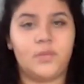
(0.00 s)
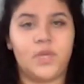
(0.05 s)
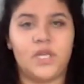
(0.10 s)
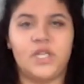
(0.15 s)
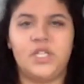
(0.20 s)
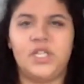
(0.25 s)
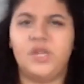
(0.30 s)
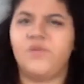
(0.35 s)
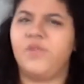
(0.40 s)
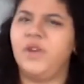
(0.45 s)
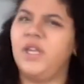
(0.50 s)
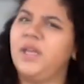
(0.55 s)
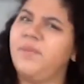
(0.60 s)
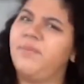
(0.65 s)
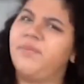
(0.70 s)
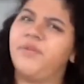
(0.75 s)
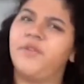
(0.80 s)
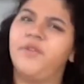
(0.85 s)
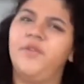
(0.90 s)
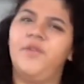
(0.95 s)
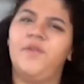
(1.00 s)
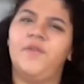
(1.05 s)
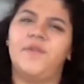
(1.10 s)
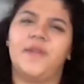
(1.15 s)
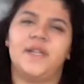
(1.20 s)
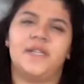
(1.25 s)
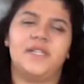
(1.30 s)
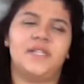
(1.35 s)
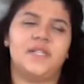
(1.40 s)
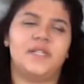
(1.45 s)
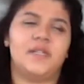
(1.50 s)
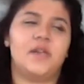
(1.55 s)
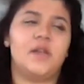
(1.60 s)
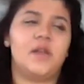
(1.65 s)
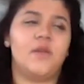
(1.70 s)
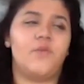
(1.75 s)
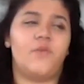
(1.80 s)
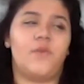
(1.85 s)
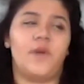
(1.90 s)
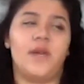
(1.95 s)
She really proved that she's not
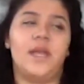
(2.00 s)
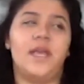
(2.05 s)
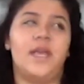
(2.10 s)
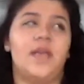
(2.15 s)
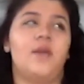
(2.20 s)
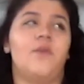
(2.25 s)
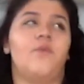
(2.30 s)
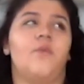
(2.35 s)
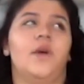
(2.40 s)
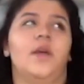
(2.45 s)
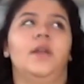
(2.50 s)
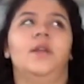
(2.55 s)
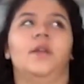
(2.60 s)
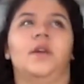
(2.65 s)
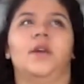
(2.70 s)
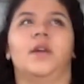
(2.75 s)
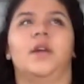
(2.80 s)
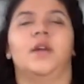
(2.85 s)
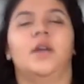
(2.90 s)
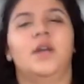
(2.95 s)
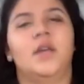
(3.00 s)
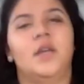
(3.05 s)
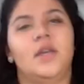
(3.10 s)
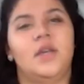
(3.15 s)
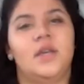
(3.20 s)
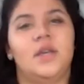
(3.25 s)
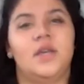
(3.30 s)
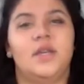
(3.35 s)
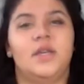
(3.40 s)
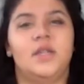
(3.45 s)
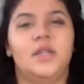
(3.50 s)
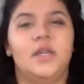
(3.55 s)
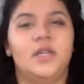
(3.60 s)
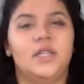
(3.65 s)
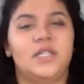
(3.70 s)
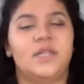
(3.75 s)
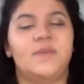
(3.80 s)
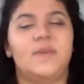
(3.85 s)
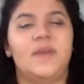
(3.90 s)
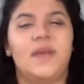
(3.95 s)
a one-hit wonder.
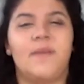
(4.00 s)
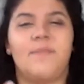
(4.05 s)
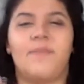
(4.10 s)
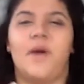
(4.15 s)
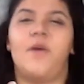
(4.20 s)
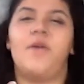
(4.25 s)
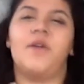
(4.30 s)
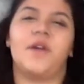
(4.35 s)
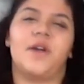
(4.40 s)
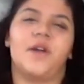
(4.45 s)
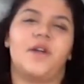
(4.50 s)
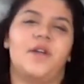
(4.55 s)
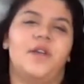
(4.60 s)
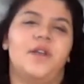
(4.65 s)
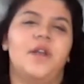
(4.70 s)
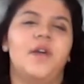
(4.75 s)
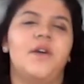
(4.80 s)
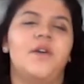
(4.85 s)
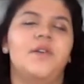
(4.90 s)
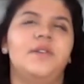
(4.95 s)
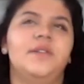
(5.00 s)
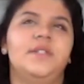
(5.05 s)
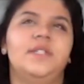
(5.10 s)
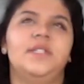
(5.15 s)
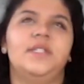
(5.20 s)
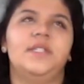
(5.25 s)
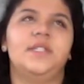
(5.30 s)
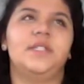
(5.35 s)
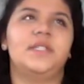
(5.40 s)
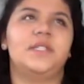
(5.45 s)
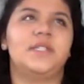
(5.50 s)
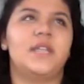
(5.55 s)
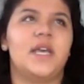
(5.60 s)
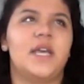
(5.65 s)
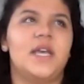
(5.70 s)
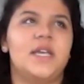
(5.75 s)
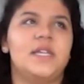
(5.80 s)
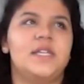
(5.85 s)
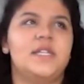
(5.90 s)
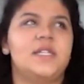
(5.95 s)
There's something about her, you know? She's
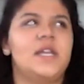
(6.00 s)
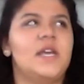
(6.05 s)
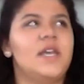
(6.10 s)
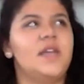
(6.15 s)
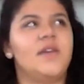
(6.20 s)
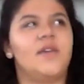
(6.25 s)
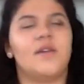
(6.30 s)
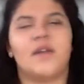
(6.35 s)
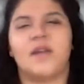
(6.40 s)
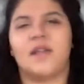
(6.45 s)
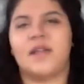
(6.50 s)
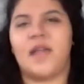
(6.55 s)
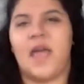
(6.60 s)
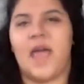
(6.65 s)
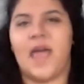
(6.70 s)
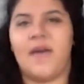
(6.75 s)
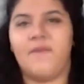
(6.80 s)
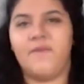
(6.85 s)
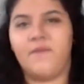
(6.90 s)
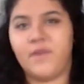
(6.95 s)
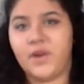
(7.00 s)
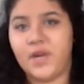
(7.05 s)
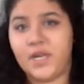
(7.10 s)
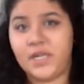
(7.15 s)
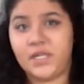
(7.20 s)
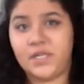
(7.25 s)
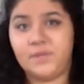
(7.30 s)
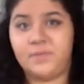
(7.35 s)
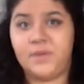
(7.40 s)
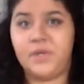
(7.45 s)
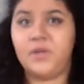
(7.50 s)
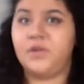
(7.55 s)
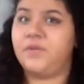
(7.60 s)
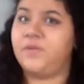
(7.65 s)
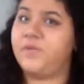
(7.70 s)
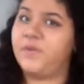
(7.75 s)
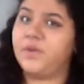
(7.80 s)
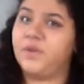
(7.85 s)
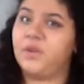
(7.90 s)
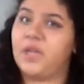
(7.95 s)
not your average,
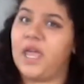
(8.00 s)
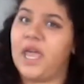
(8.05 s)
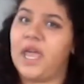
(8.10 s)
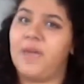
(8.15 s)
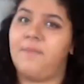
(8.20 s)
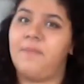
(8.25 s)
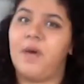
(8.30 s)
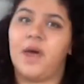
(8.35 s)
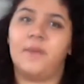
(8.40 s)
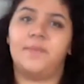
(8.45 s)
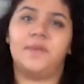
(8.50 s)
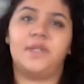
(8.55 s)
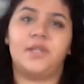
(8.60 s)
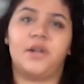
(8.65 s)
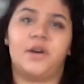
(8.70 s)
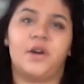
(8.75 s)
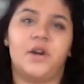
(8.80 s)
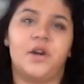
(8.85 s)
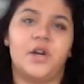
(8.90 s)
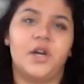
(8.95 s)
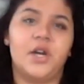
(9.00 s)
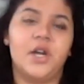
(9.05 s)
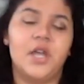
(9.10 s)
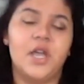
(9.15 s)
beautiful K-pop star.